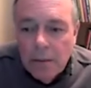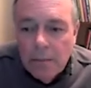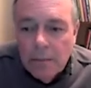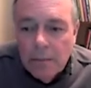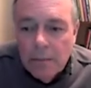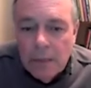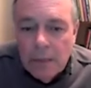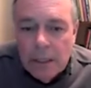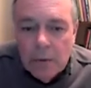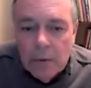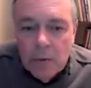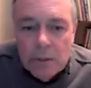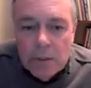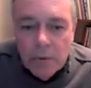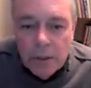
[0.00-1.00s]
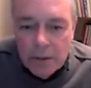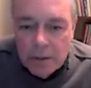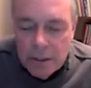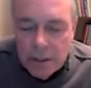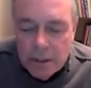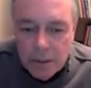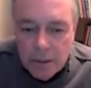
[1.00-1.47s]
maybe once we
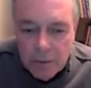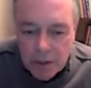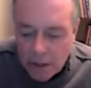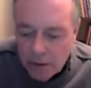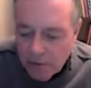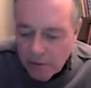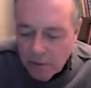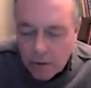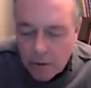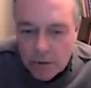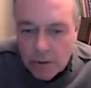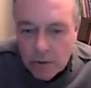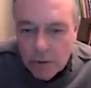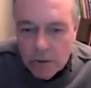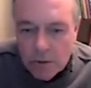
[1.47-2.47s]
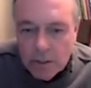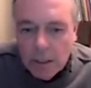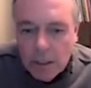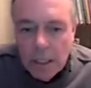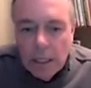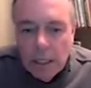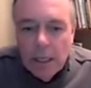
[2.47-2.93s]
see some of the other photos, you'll notice
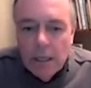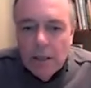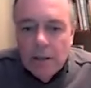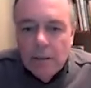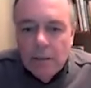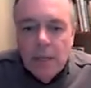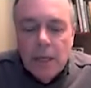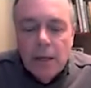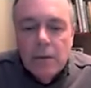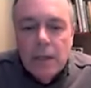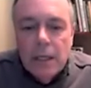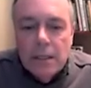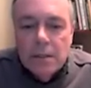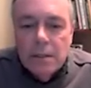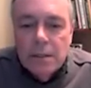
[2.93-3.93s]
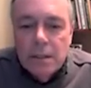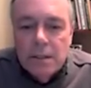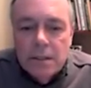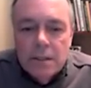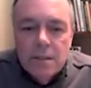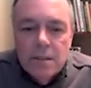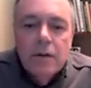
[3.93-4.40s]
better that
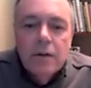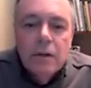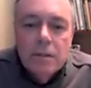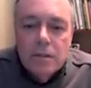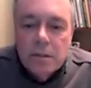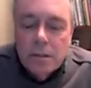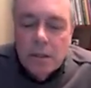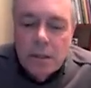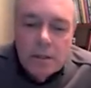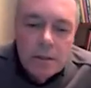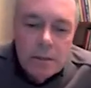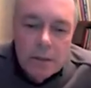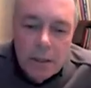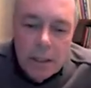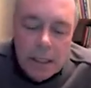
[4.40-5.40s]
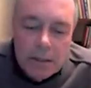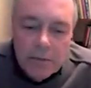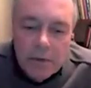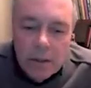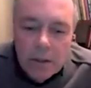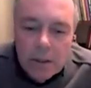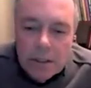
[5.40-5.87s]
this is has a
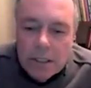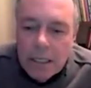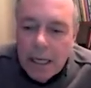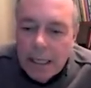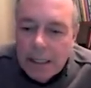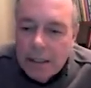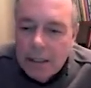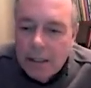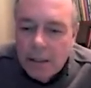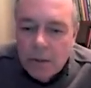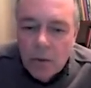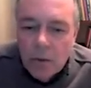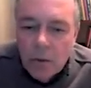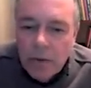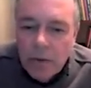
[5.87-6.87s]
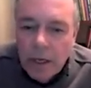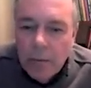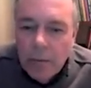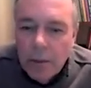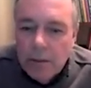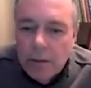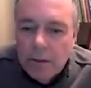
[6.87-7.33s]
very tight growth
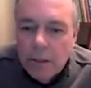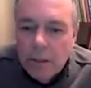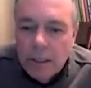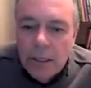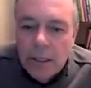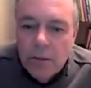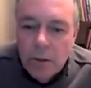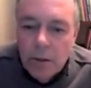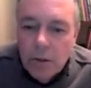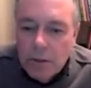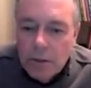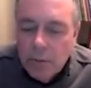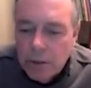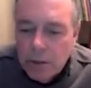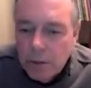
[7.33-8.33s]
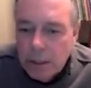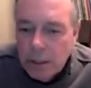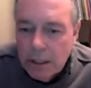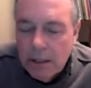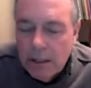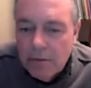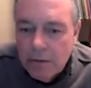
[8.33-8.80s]
habit. The internodes between the
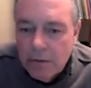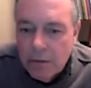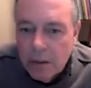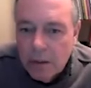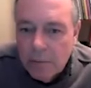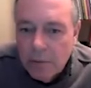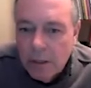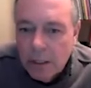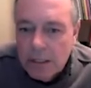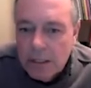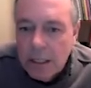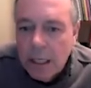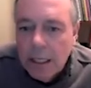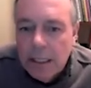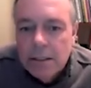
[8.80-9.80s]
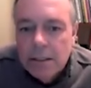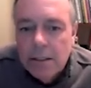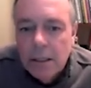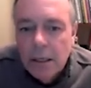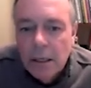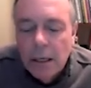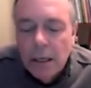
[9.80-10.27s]
leaves are pretty tight,
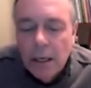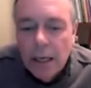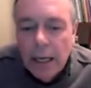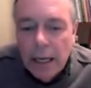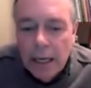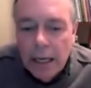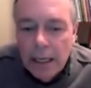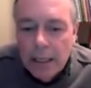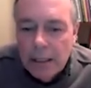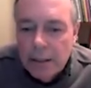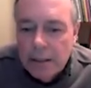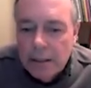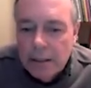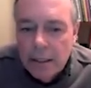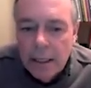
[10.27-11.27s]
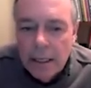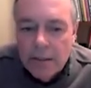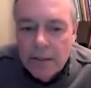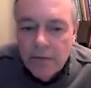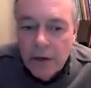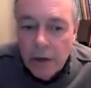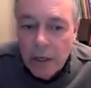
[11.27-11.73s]
and it
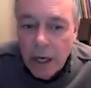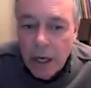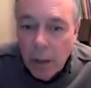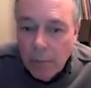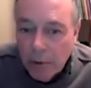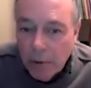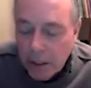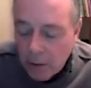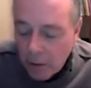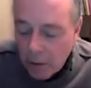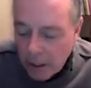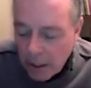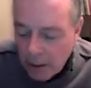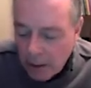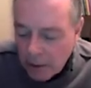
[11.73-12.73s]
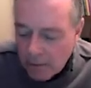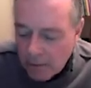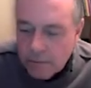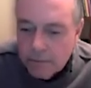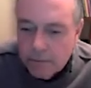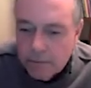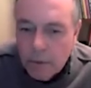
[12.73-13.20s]
has a very upright growing habit.
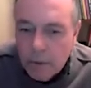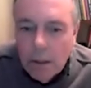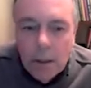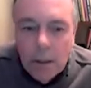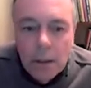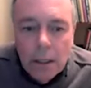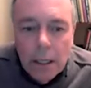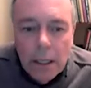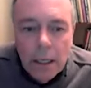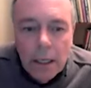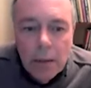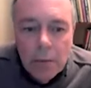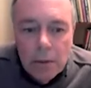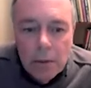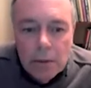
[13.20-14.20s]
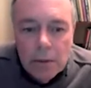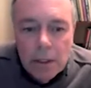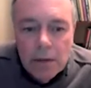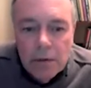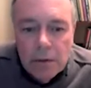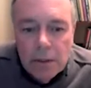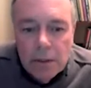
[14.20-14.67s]
Okay,
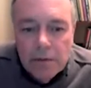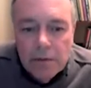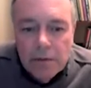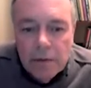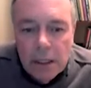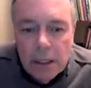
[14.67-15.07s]
Everleaf